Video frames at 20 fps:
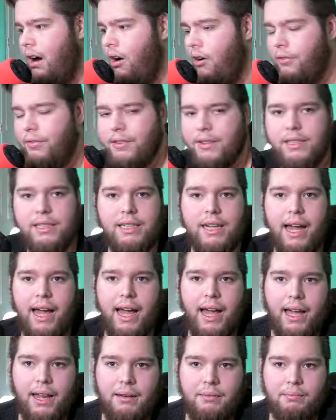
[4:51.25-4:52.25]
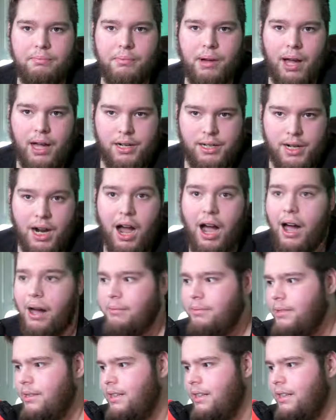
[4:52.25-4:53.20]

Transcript: office at my job.